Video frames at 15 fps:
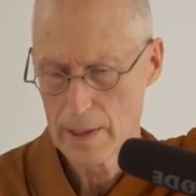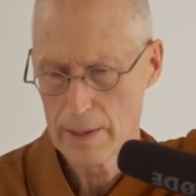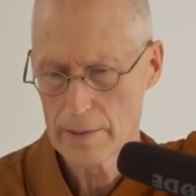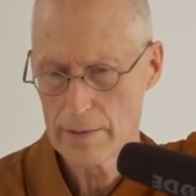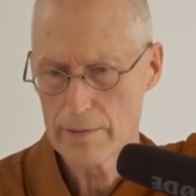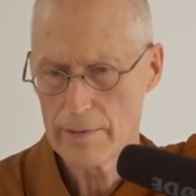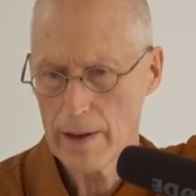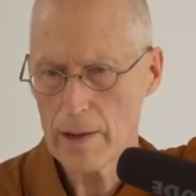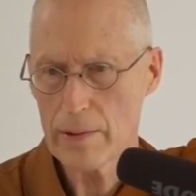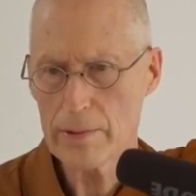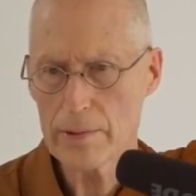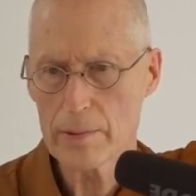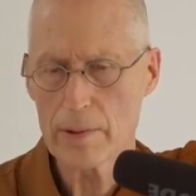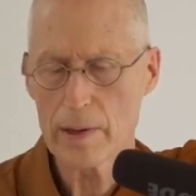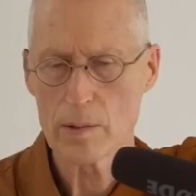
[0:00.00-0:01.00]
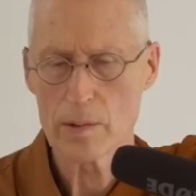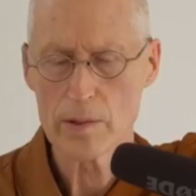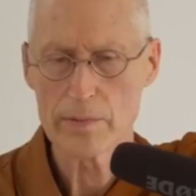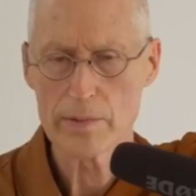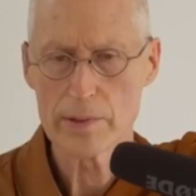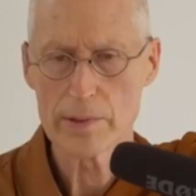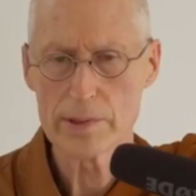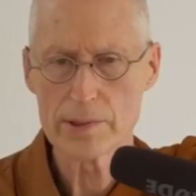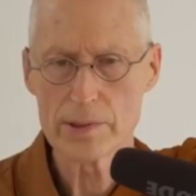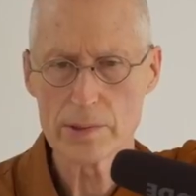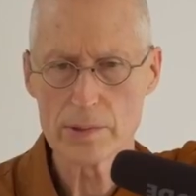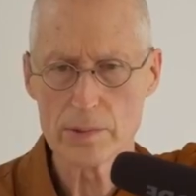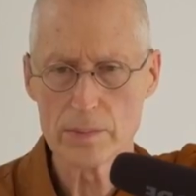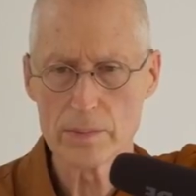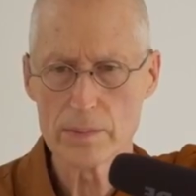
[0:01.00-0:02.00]
The value, however,
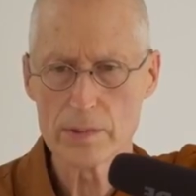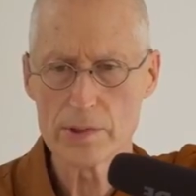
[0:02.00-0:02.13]
to,